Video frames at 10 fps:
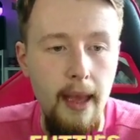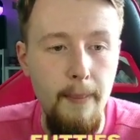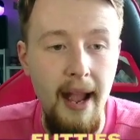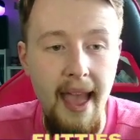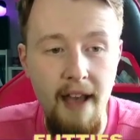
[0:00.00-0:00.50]

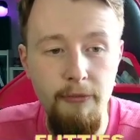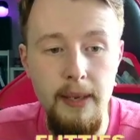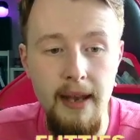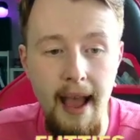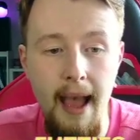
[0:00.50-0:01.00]
I have
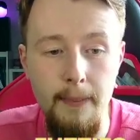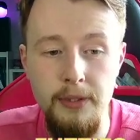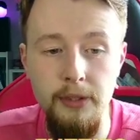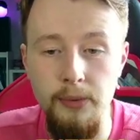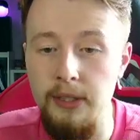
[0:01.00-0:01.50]
been
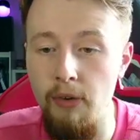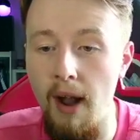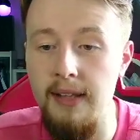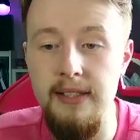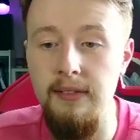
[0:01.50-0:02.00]
absolutely
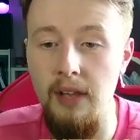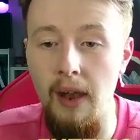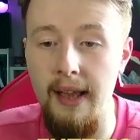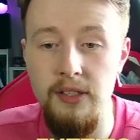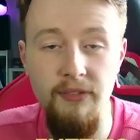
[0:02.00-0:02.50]
grinding the
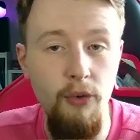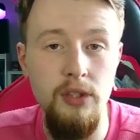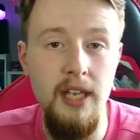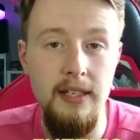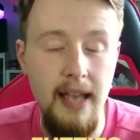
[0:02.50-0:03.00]
last
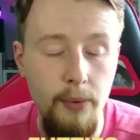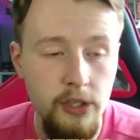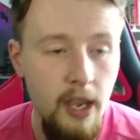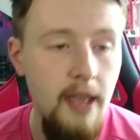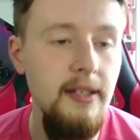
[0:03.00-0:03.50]
48 hours
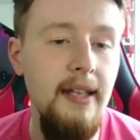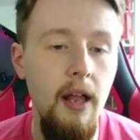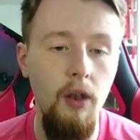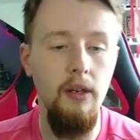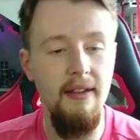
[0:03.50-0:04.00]
to get a
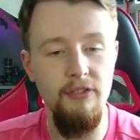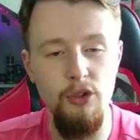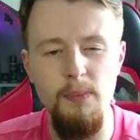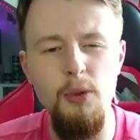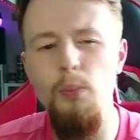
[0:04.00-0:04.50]
lot of levels up done.